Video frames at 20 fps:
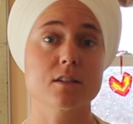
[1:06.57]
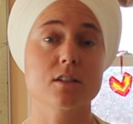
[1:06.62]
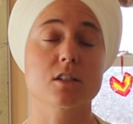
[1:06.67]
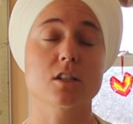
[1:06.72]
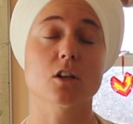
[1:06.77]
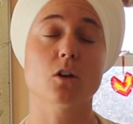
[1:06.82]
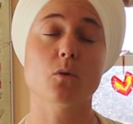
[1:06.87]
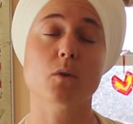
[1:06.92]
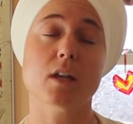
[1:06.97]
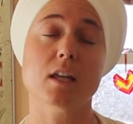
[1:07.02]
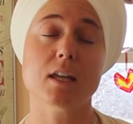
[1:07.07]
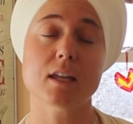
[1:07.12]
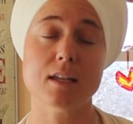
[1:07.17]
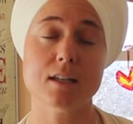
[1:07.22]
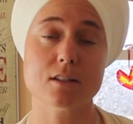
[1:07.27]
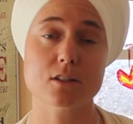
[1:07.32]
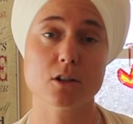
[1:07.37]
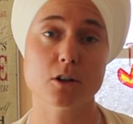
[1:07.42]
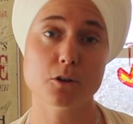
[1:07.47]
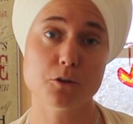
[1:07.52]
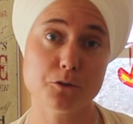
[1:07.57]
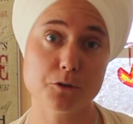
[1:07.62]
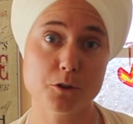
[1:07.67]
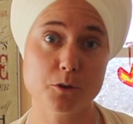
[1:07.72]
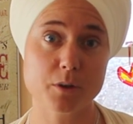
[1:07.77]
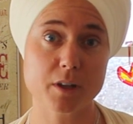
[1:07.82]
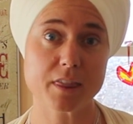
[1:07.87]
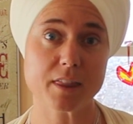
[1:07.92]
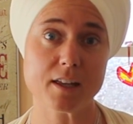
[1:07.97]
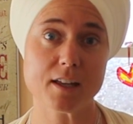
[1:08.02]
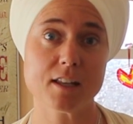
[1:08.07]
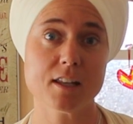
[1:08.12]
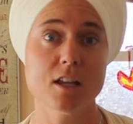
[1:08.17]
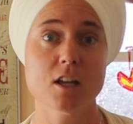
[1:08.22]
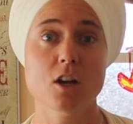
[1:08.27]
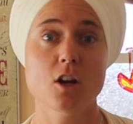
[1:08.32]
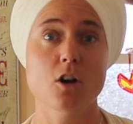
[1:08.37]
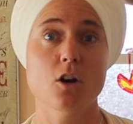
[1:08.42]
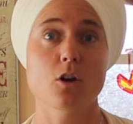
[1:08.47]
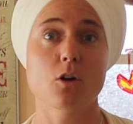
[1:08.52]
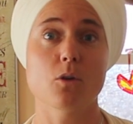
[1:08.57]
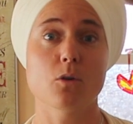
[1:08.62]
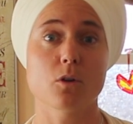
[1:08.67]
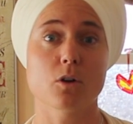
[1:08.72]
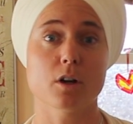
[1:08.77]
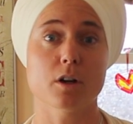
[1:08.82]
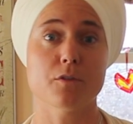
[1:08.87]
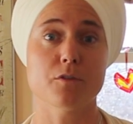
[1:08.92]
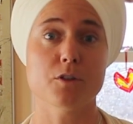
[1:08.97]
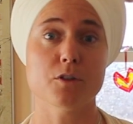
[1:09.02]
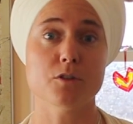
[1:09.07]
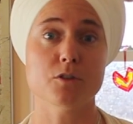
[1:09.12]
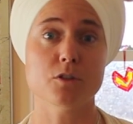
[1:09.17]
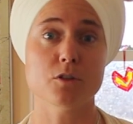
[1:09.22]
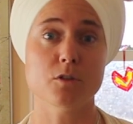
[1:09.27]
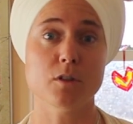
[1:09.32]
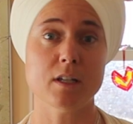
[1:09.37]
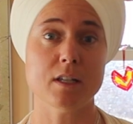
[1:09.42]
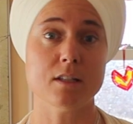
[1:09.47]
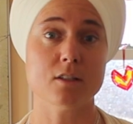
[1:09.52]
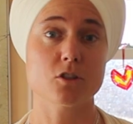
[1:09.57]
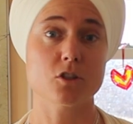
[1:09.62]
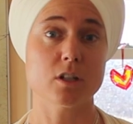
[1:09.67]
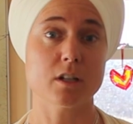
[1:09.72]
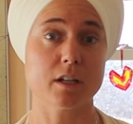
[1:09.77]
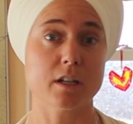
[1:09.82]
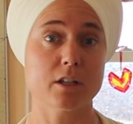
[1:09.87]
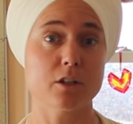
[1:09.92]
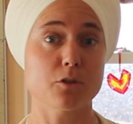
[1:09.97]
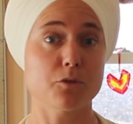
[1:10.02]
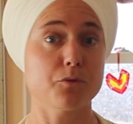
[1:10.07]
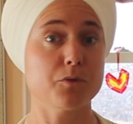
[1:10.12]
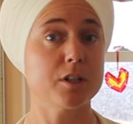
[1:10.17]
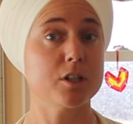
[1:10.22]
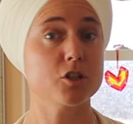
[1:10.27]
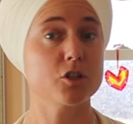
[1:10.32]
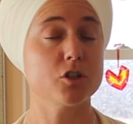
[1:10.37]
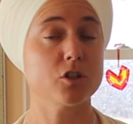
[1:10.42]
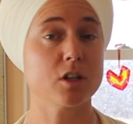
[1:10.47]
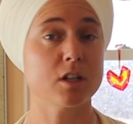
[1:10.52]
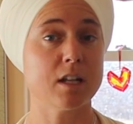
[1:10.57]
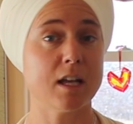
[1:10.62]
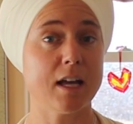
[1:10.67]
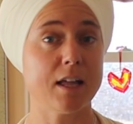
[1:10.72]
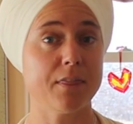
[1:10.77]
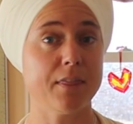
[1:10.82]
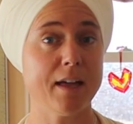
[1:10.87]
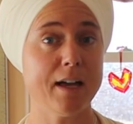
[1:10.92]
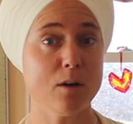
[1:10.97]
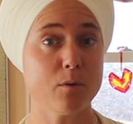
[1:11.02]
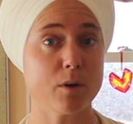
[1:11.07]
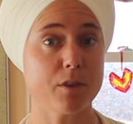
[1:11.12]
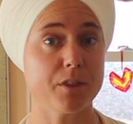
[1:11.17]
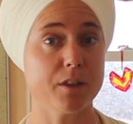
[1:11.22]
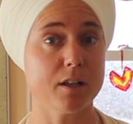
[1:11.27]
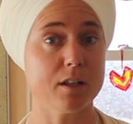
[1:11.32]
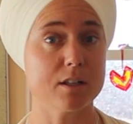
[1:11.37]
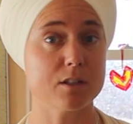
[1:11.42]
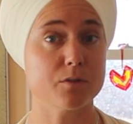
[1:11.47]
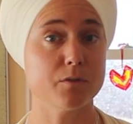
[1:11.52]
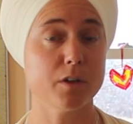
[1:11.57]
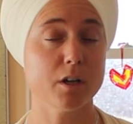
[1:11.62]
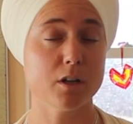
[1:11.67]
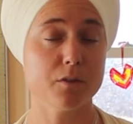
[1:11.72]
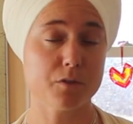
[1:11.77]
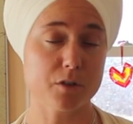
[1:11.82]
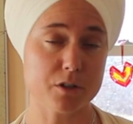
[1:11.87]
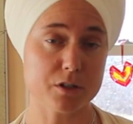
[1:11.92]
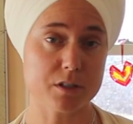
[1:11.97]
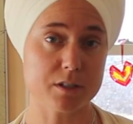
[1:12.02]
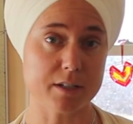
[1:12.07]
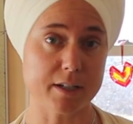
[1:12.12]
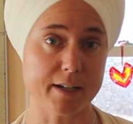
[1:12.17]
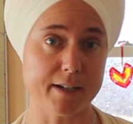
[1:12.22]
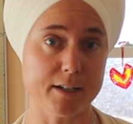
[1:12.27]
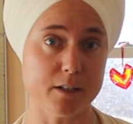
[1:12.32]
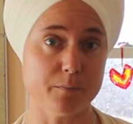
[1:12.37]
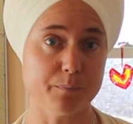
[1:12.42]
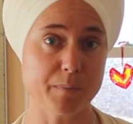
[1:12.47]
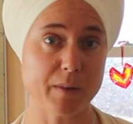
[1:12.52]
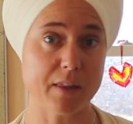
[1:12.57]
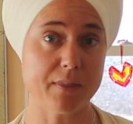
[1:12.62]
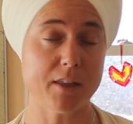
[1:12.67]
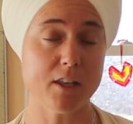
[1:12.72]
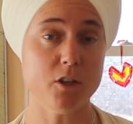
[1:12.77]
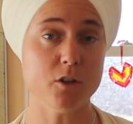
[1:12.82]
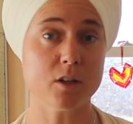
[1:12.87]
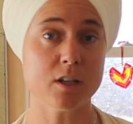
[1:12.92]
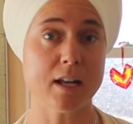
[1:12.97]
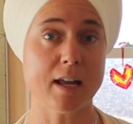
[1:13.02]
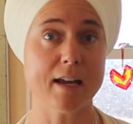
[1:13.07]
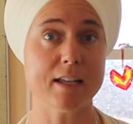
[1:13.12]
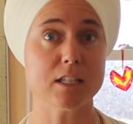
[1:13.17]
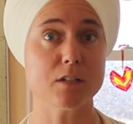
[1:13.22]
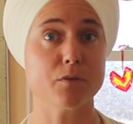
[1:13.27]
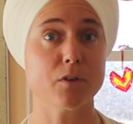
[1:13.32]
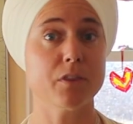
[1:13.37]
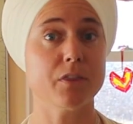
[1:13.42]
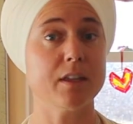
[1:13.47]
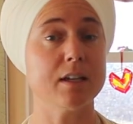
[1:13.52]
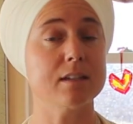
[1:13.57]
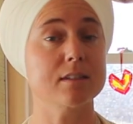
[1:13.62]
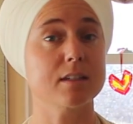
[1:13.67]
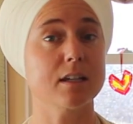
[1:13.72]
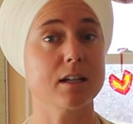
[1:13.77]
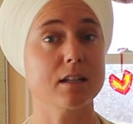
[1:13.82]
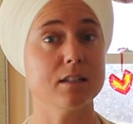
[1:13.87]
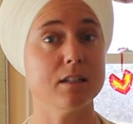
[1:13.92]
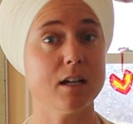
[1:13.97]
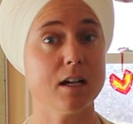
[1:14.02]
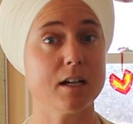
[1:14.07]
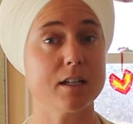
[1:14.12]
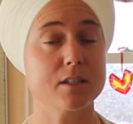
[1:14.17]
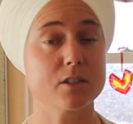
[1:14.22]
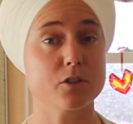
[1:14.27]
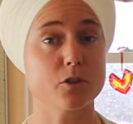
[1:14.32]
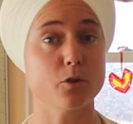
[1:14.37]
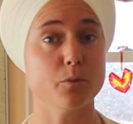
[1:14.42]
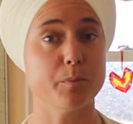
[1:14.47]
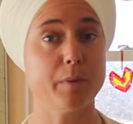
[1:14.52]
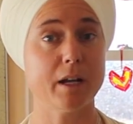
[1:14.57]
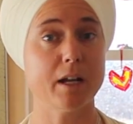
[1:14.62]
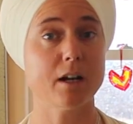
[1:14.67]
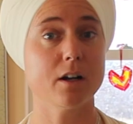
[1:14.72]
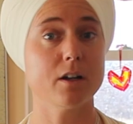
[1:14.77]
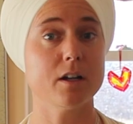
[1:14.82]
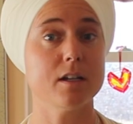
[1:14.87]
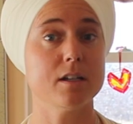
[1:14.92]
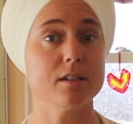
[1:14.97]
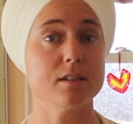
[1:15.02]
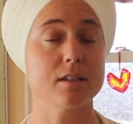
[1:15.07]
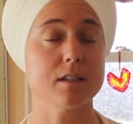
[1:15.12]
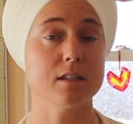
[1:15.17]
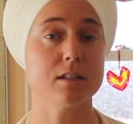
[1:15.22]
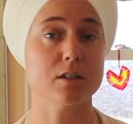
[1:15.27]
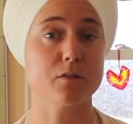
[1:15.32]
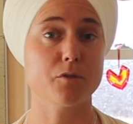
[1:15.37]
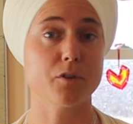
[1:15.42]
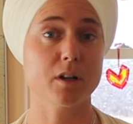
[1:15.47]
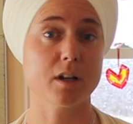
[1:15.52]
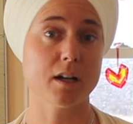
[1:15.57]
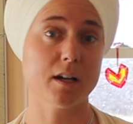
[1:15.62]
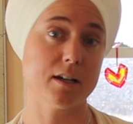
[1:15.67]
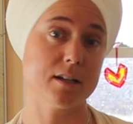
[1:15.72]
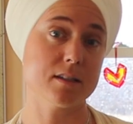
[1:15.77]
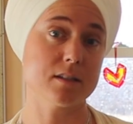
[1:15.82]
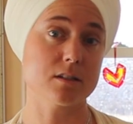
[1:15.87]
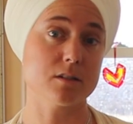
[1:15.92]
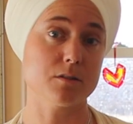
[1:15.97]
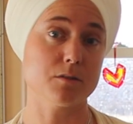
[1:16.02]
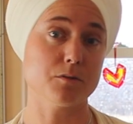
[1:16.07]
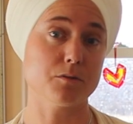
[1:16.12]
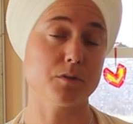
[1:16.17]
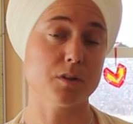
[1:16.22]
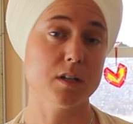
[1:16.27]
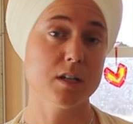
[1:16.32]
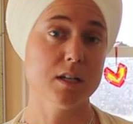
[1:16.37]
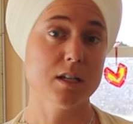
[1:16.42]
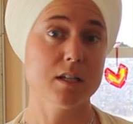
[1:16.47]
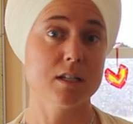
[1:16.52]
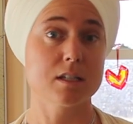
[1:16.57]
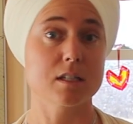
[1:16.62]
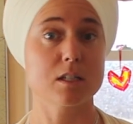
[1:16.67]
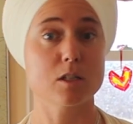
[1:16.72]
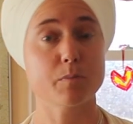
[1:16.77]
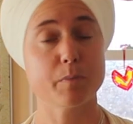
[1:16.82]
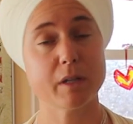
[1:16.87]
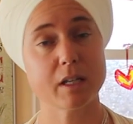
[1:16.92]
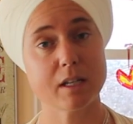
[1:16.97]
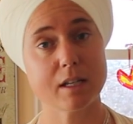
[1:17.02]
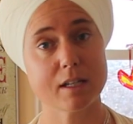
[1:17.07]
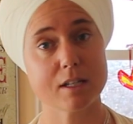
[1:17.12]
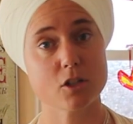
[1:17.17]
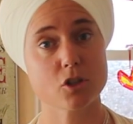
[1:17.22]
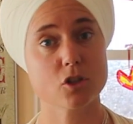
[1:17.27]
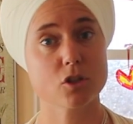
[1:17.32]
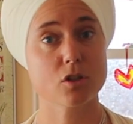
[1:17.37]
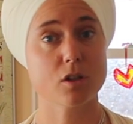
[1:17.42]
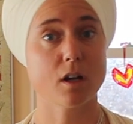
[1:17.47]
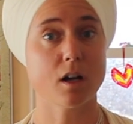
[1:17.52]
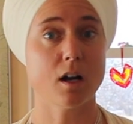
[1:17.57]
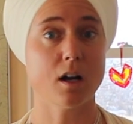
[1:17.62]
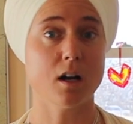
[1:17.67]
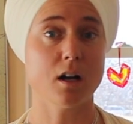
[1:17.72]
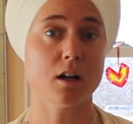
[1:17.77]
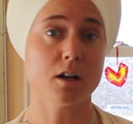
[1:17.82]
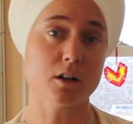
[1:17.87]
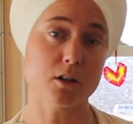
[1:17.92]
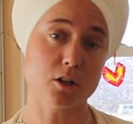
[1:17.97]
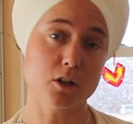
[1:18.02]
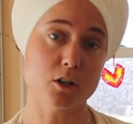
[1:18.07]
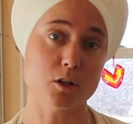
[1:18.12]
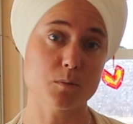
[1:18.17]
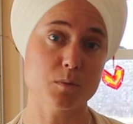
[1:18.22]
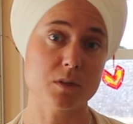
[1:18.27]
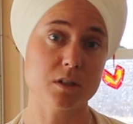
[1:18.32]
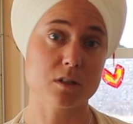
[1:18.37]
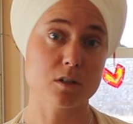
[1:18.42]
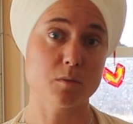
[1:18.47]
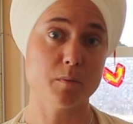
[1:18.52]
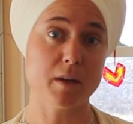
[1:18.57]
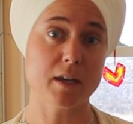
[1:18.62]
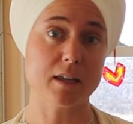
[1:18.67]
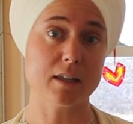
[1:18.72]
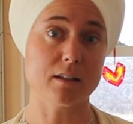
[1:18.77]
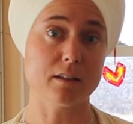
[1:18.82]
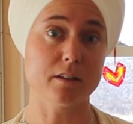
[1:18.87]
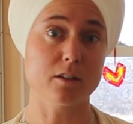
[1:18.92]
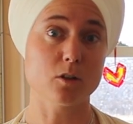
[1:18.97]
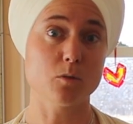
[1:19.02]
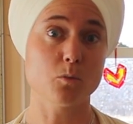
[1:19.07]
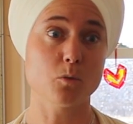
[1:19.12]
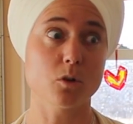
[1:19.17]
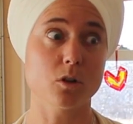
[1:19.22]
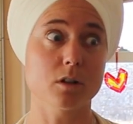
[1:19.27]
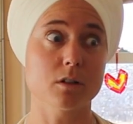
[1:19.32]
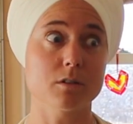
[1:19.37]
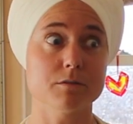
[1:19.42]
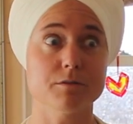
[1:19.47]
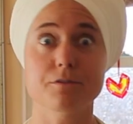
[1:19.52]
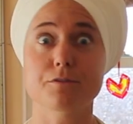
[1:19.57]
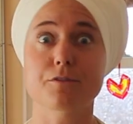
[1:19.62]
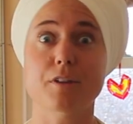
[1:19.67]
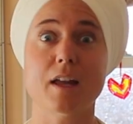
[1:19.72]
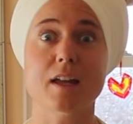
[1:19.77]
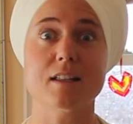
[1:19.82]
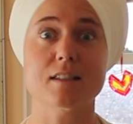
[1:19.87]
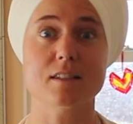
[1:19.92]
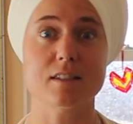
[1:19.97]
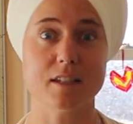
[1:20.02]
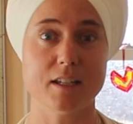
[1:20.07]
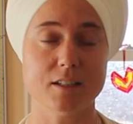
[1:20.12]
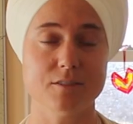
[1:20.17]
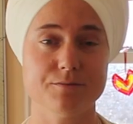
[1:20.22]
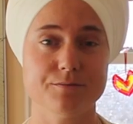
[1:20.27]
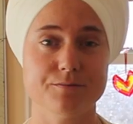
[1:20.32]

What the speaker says: so we eat tofu with it. Or if you do eat chicken or fish, you can add that with it. It's very versatile. And then you can add different things like nuts or berries and different kinds of spinach, herbs to make it a little more fancy.